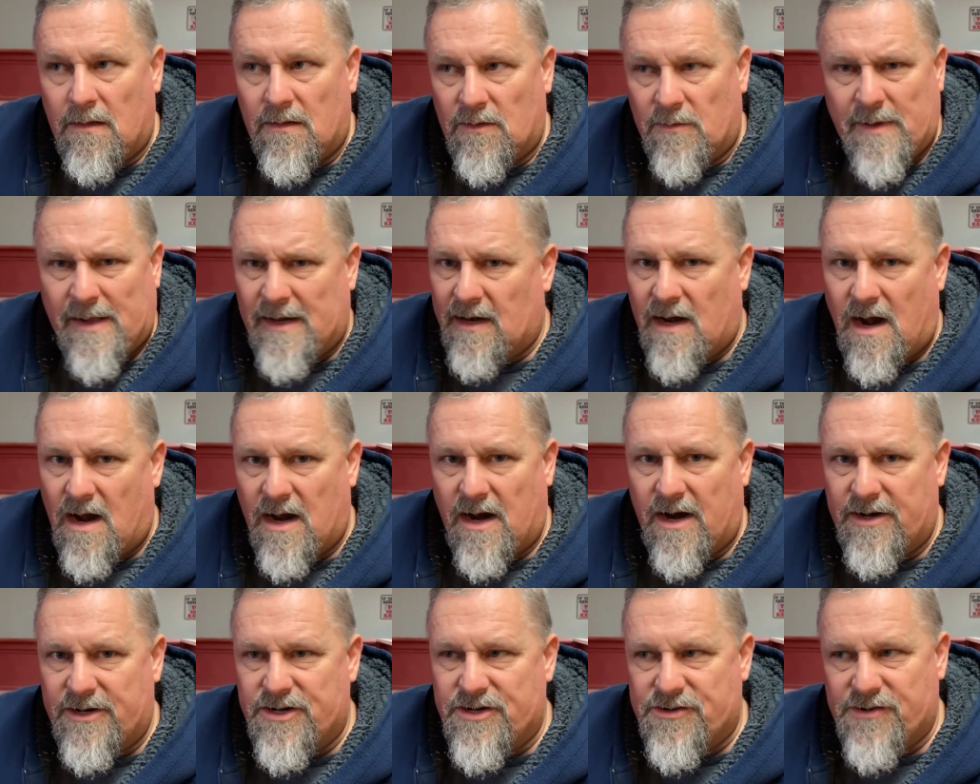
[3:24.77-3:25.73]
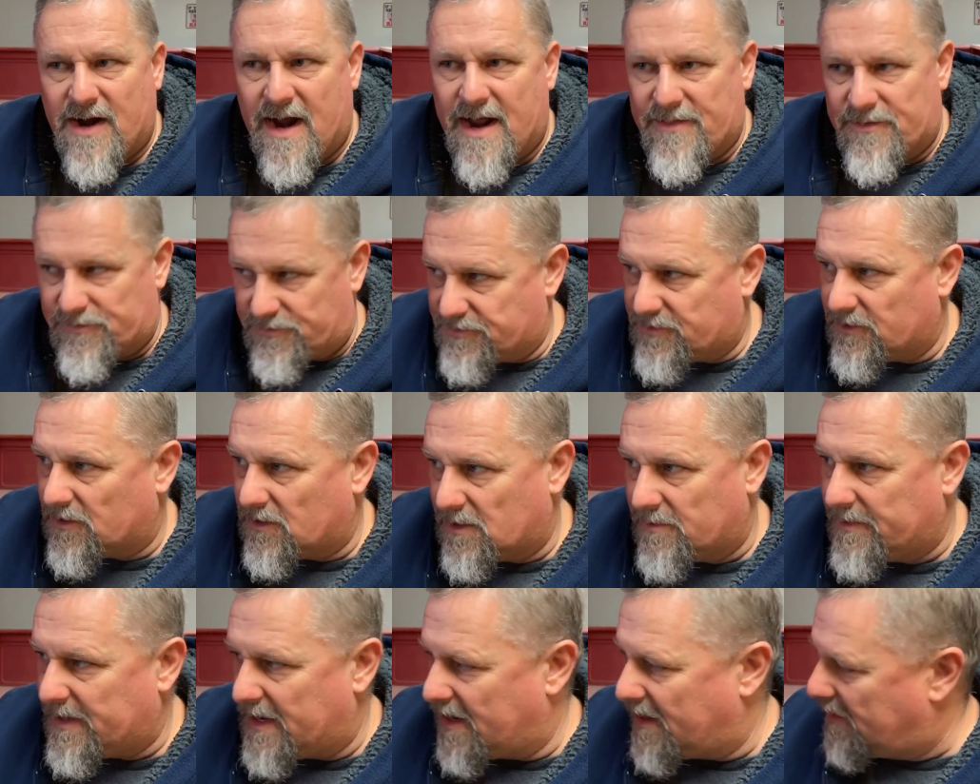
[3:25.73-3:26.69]
No matter how hard you try, there's still going to
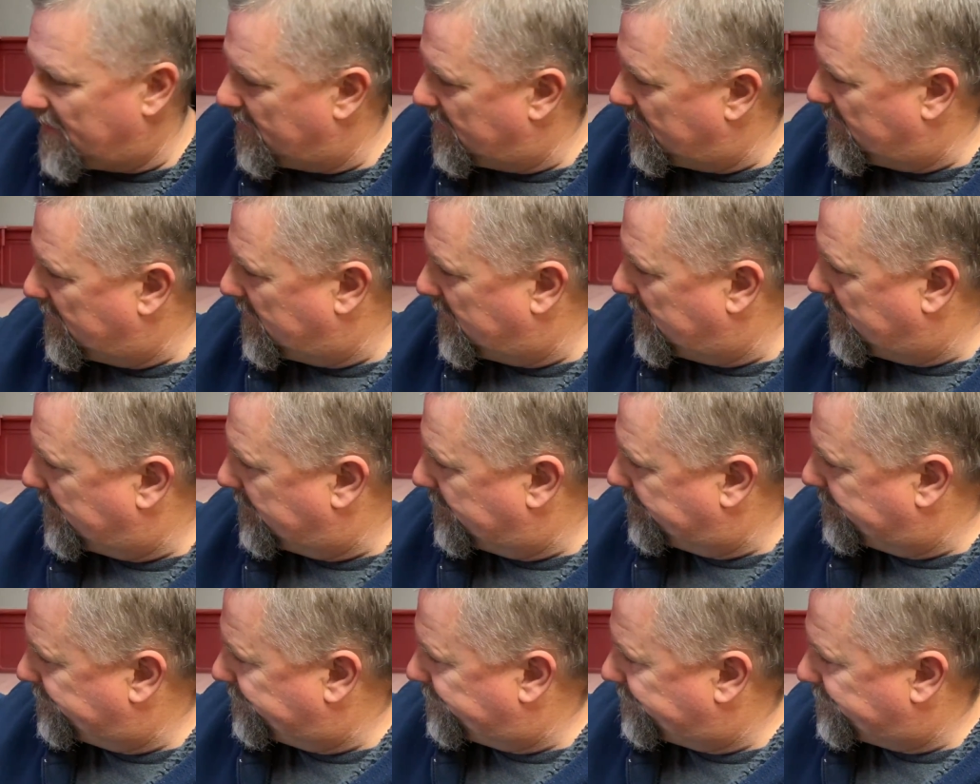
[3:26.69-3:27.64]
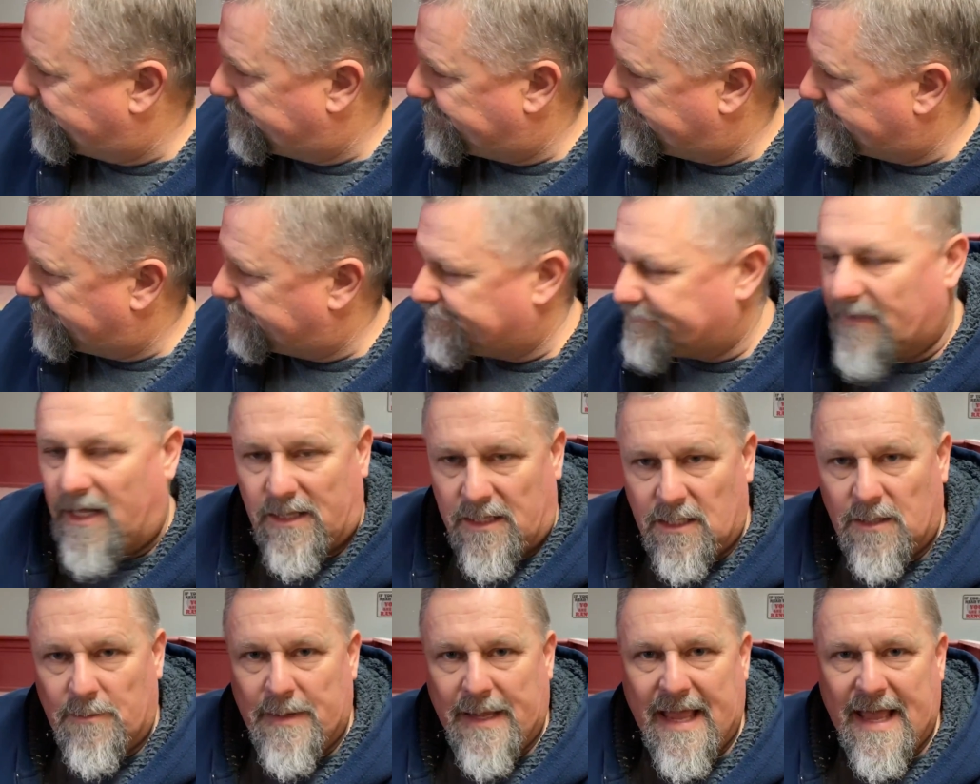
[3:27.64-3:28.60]
be a
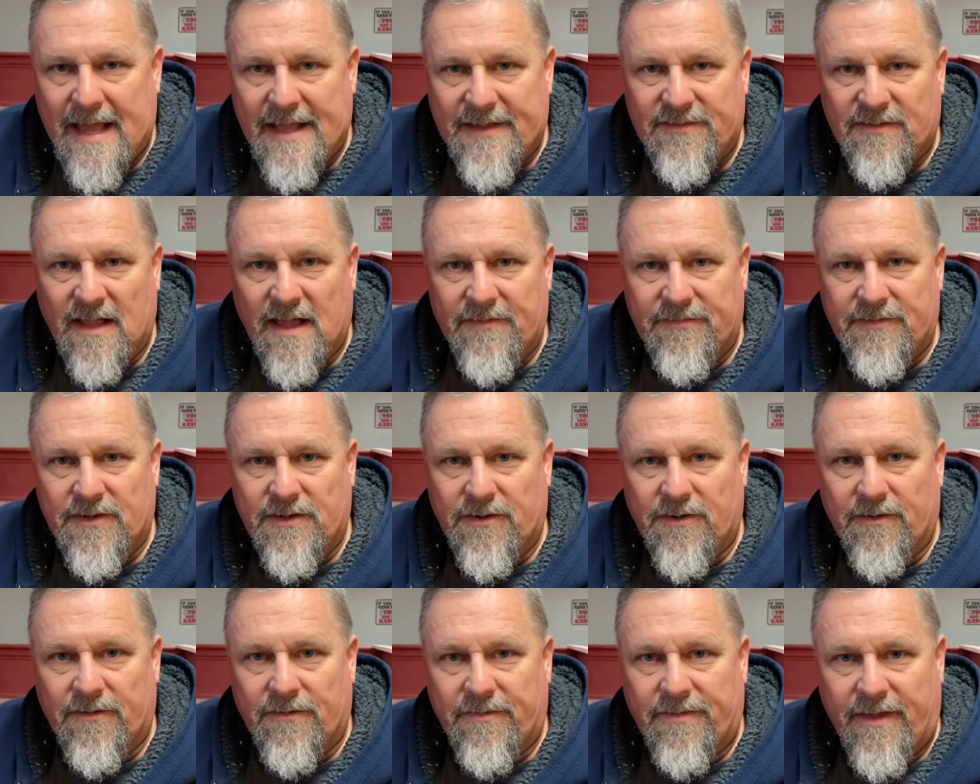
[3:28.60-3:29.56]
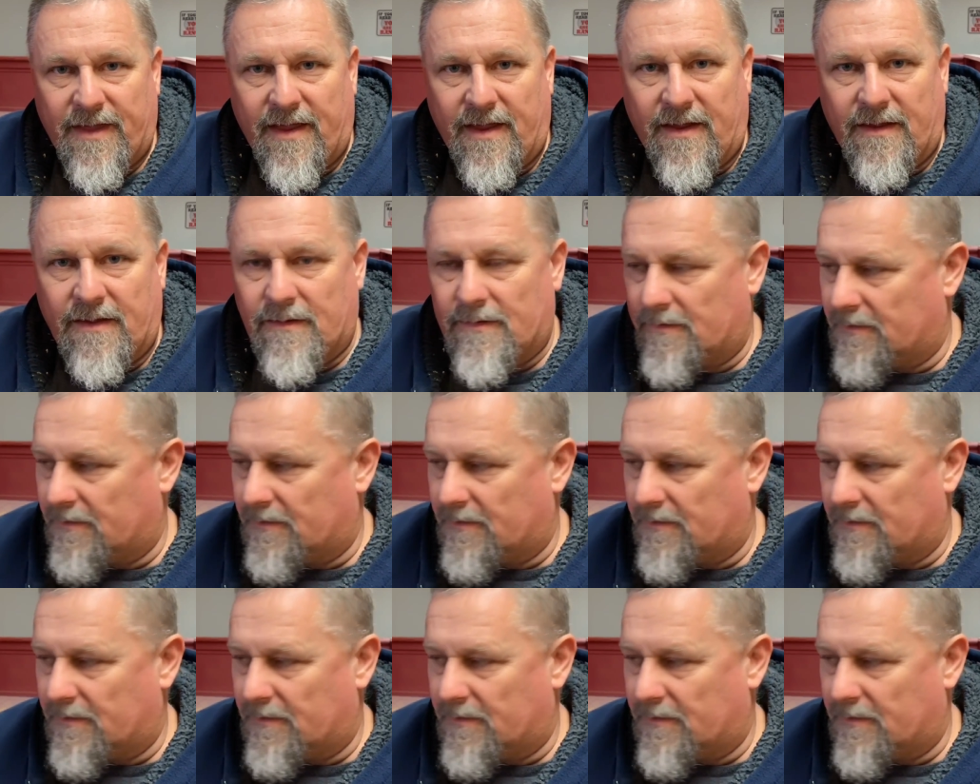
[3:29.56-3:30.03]
little bit of gas left in your thing.